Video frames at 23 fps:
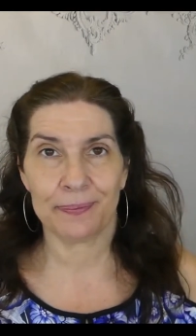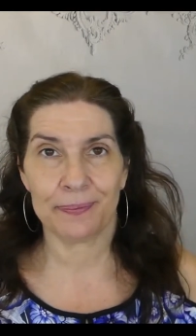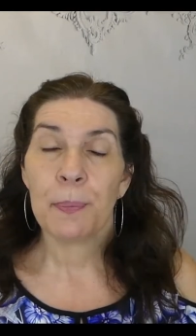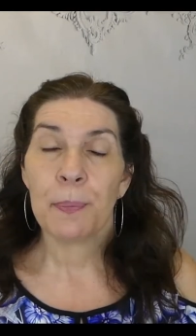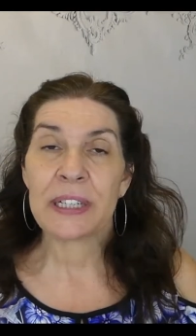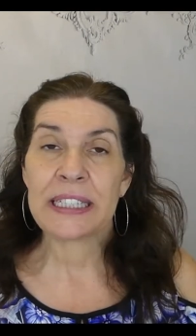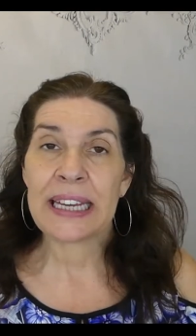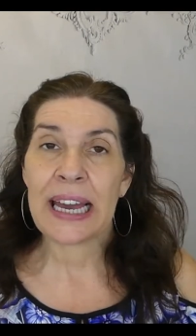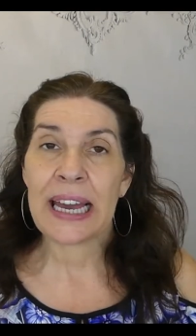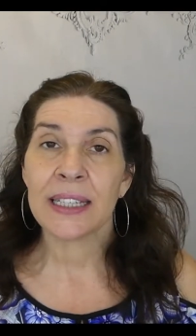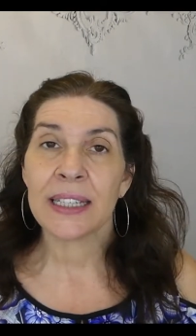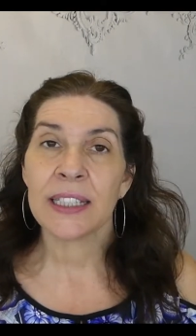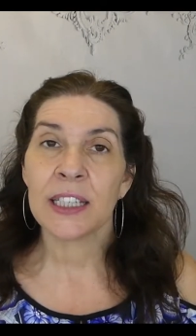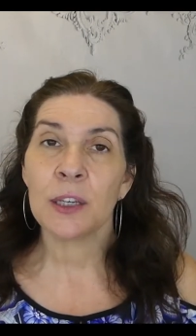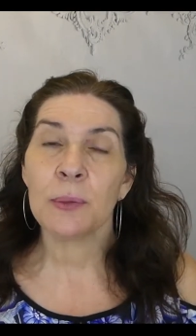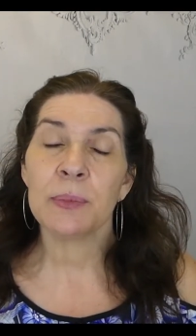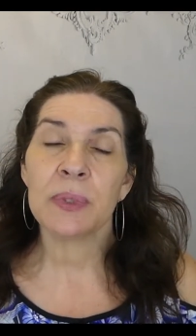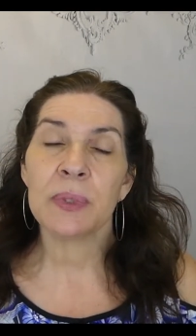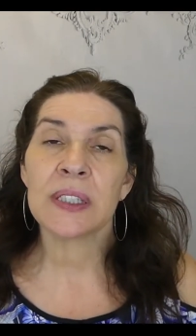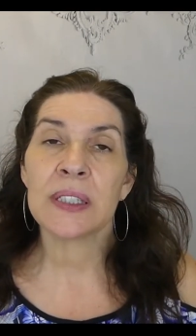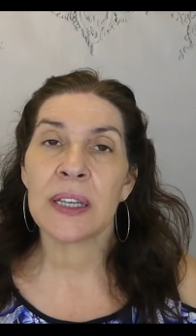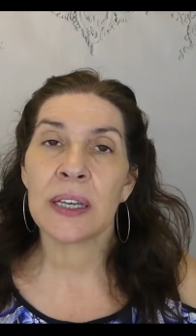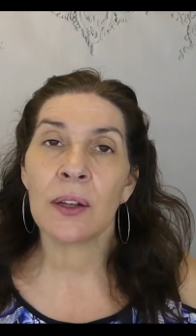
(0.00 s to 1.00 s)
Potassium
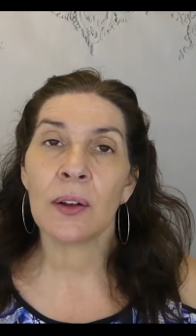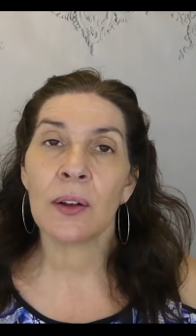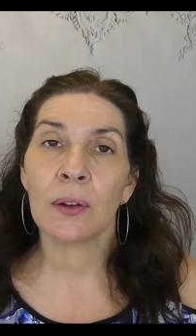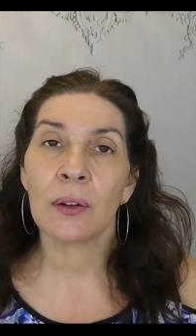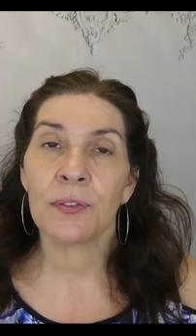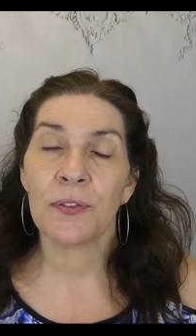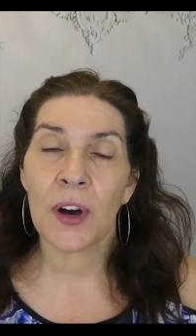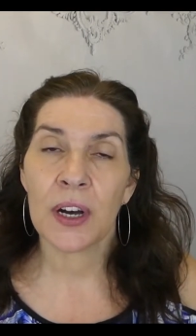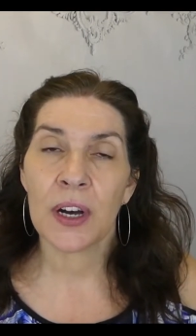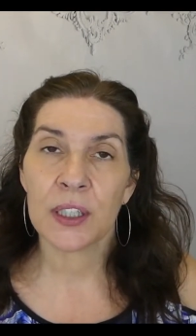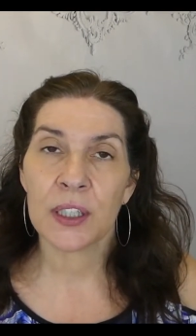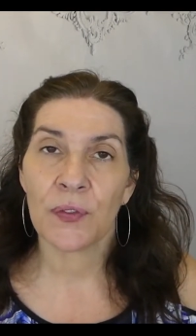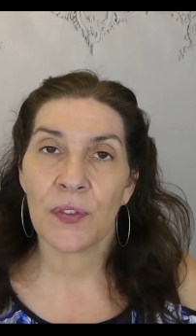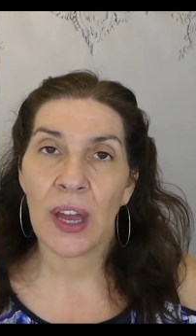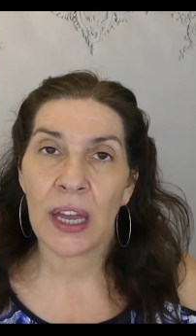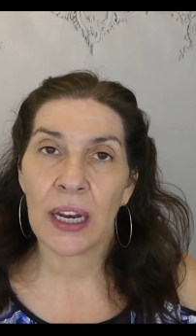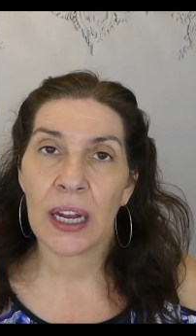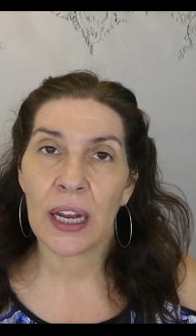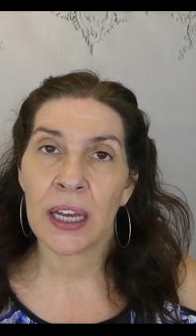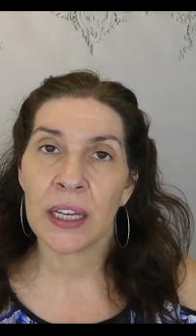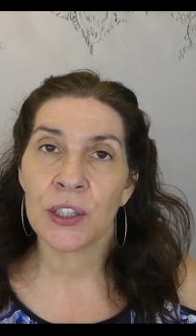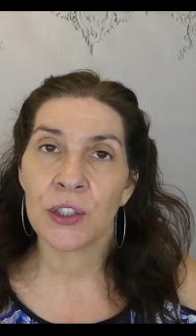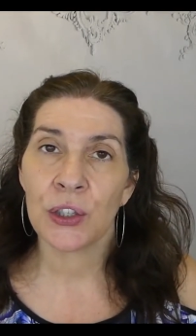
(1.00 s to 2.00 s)
cetyl
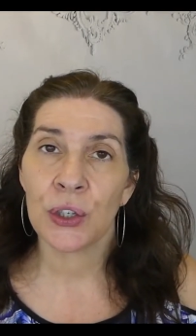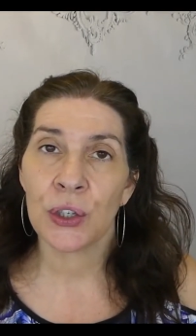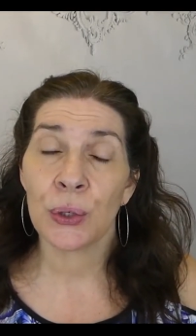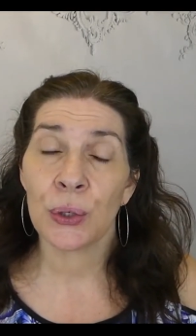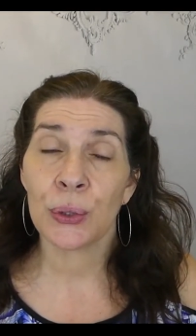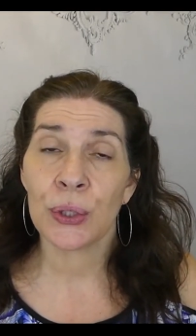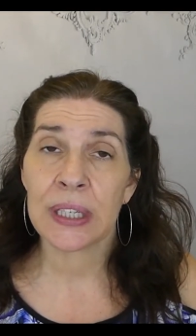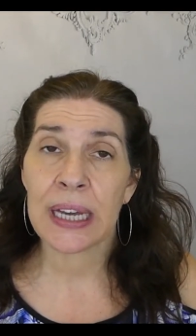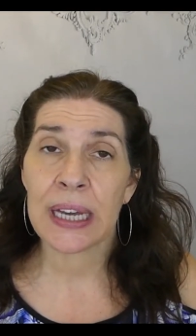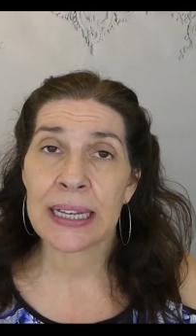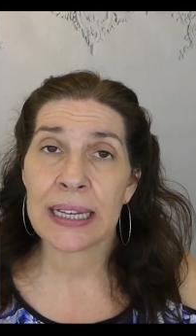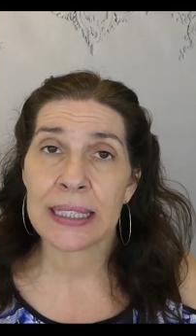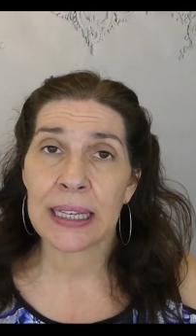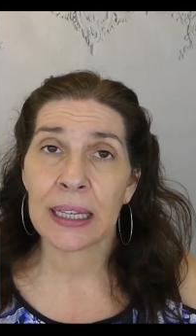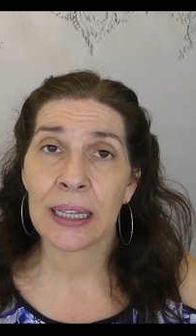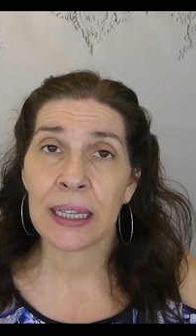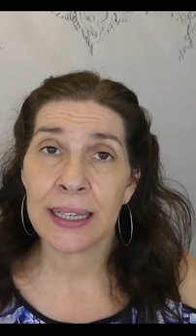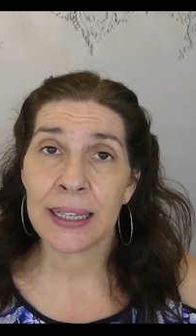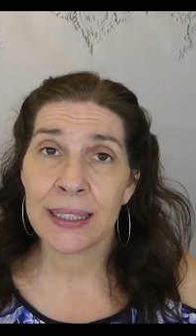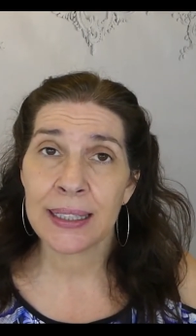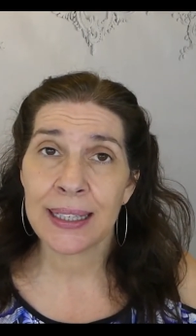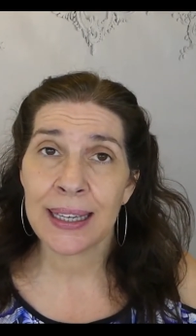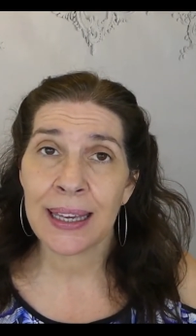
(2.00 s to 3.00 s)
phosphate is used as a
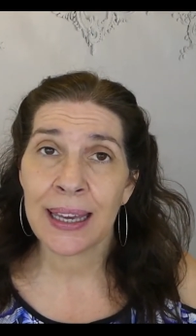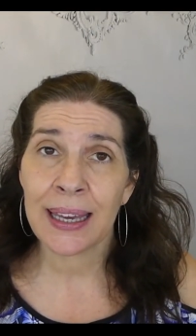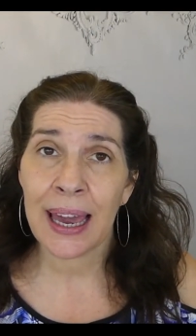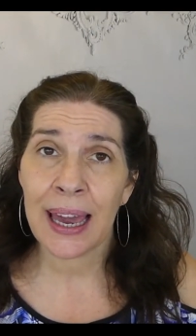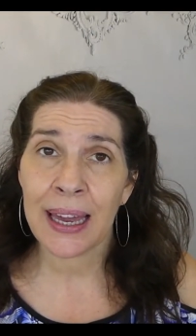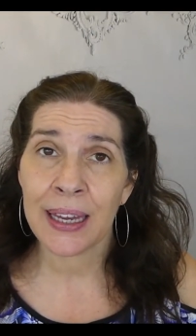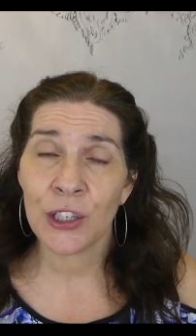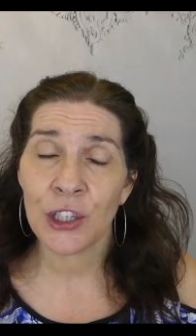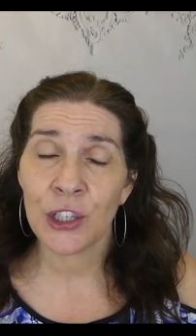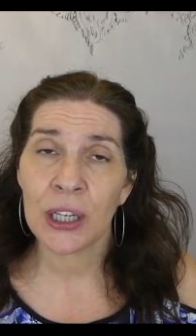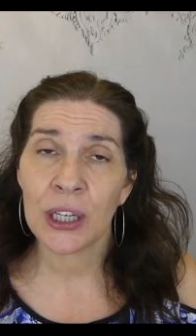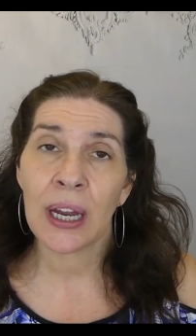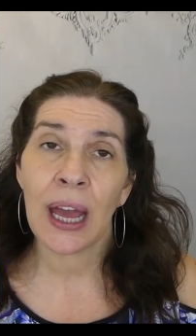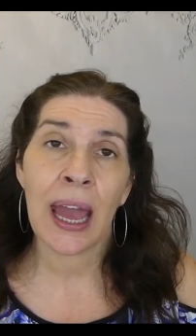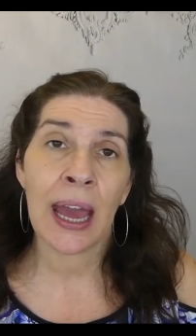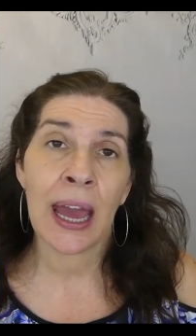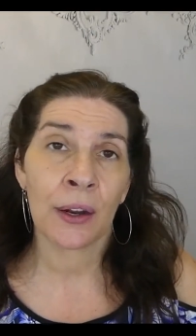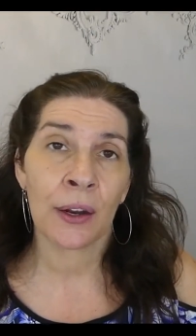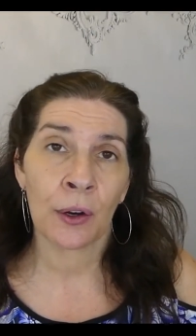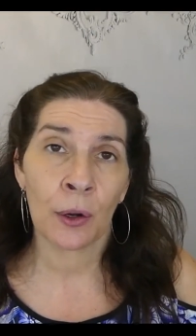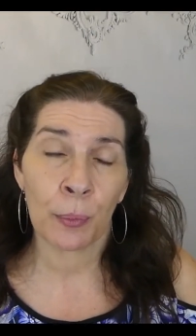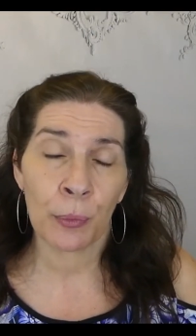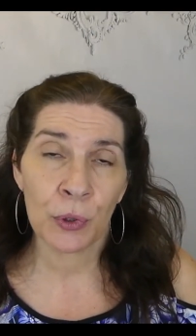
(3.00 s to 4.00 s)
cleansing agent
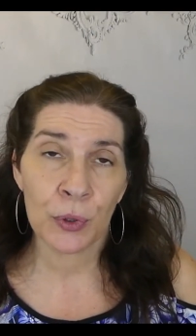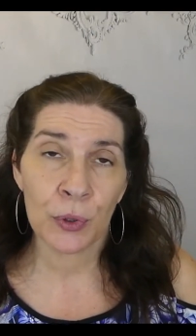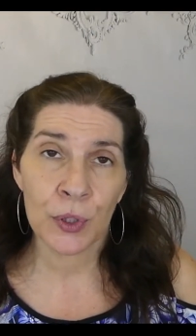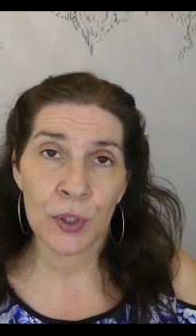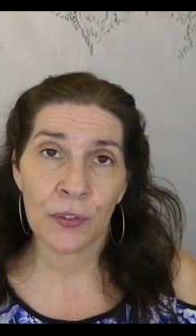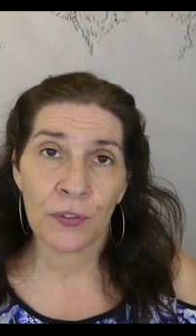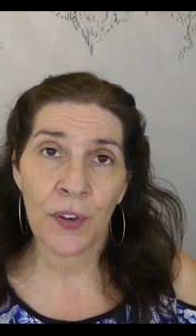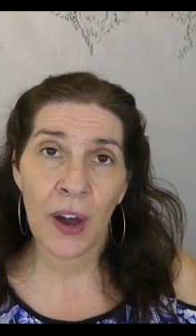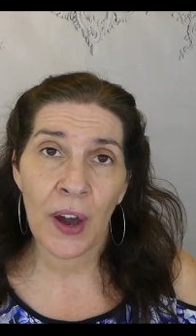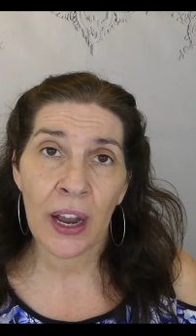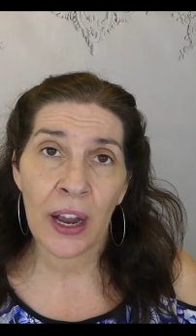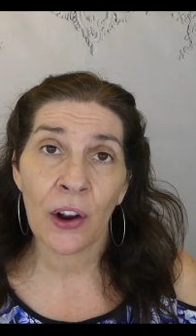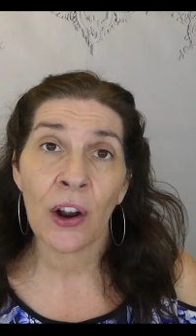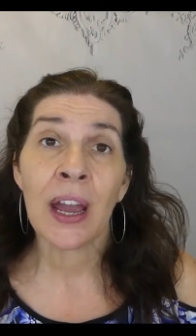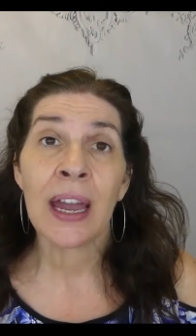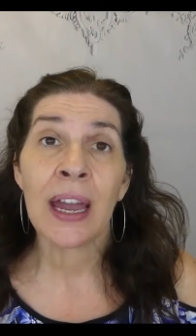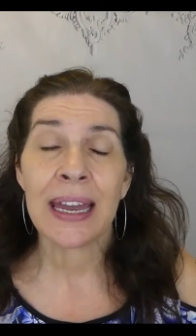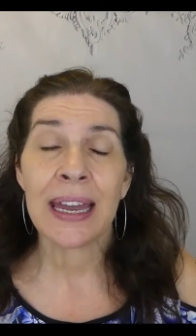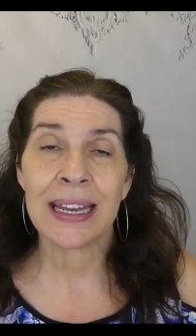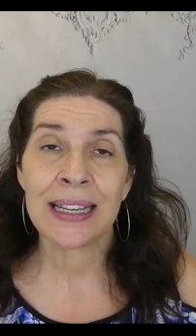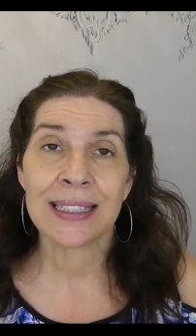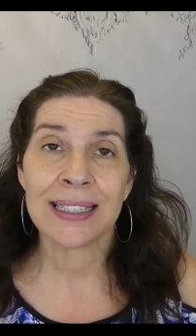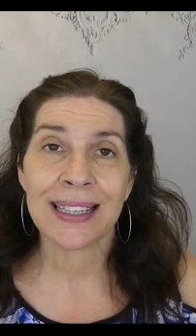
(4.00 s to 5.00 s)
and an emulsifier
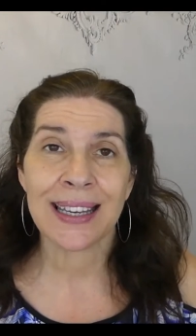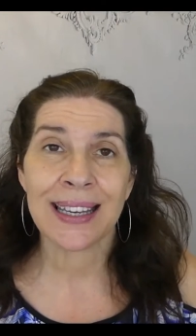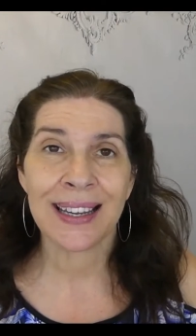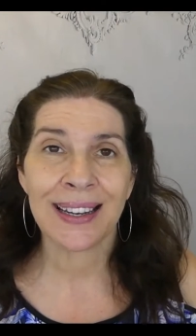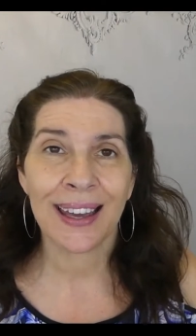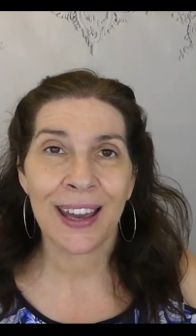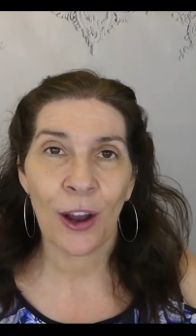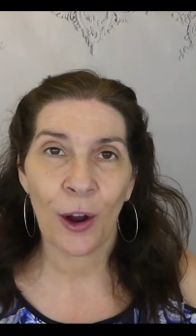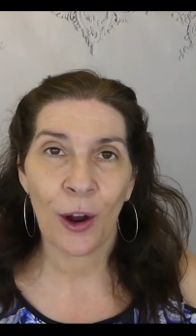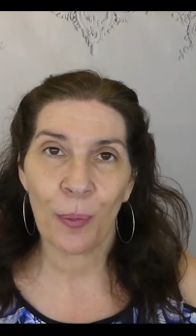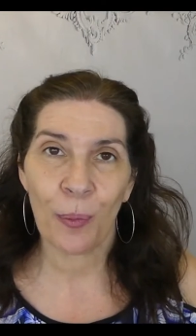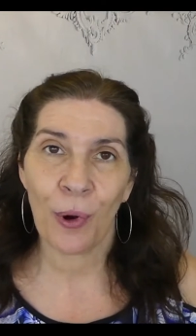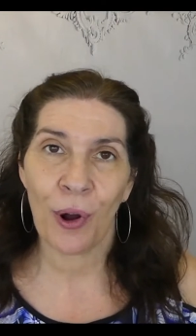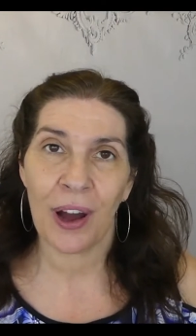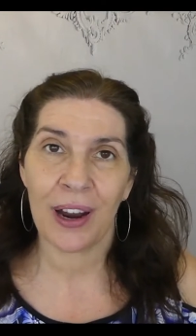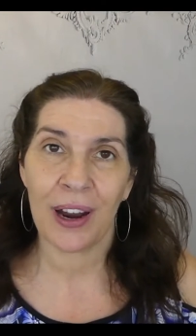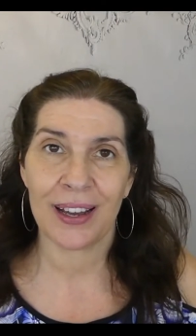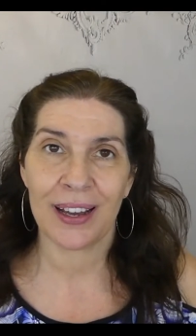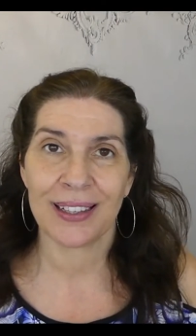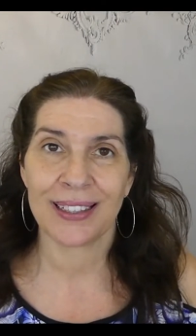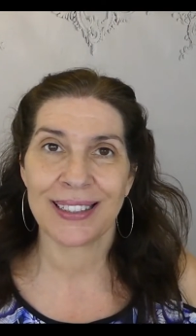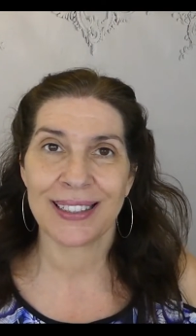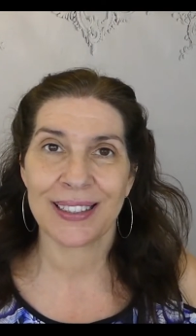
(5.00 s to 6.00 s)
in skincare
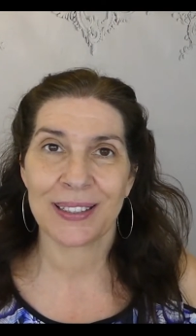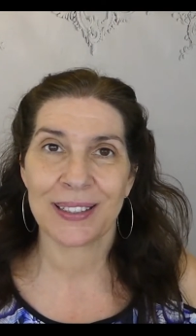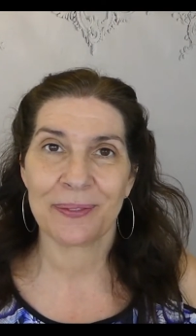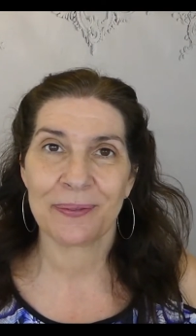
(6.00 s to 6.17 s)
products.